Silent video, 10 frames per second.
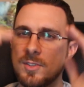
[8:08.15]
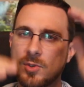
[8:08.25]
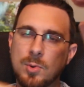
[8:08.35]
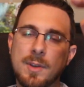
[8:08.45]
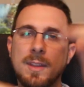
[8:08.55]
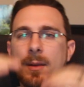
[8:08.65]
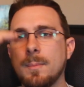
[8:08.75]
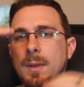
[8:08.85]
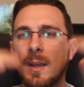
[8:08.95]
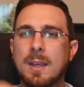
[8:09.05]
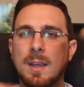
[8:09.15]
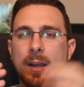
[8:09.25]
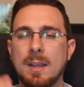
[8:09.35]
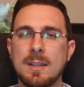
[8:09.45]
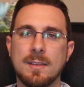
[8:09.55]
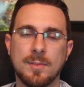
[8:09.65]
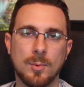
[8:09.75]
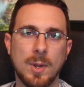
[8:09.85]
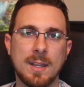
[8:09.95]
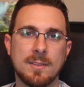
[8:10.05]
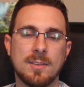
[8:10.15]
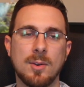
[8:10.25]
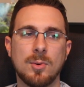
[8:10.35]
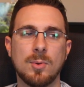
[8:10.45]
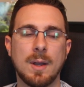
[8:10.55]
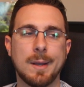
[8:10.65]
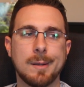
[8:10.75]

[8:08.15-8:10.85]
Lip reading: sort them in different ways, so